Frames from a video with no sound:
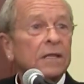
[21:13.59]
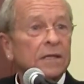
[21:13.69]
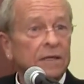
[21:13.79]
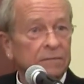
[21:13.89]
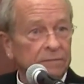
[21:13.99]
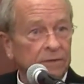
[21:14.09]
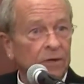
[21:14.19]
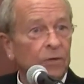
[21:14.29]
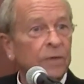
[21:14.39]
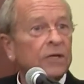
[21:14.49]
then, you
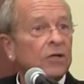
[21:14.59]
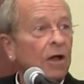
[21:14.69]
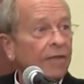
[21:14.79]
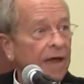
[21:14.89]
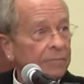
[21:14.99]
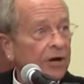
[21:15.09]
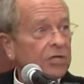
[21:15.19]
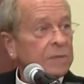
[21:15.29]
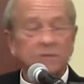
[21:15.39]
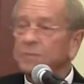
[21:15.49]
know, we could call that marriage practice.